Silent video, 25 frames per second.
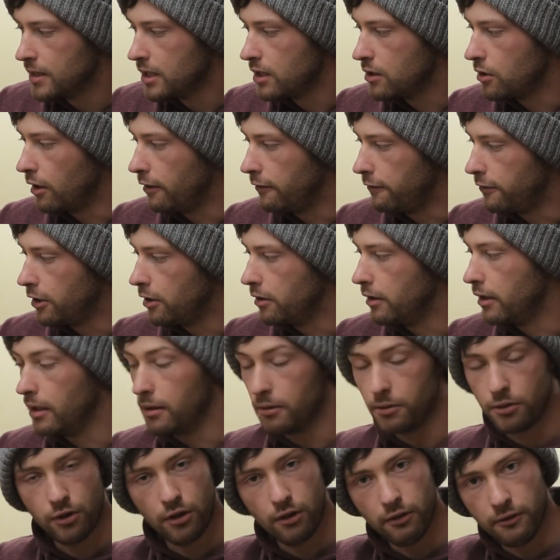So I figured I
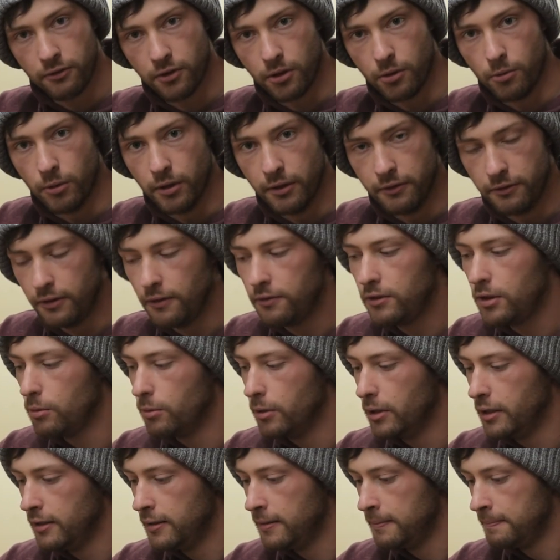would go for a
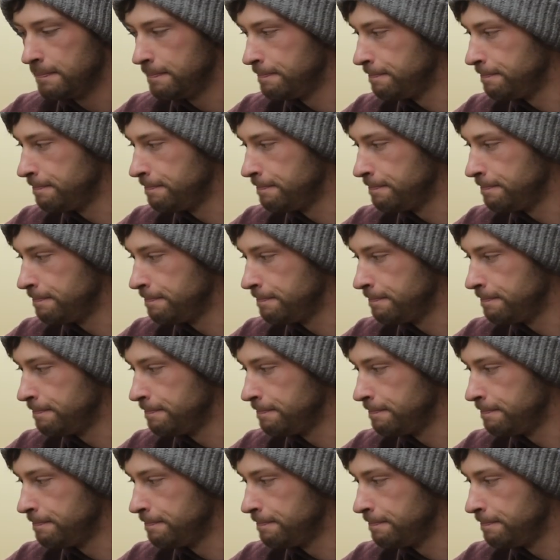151.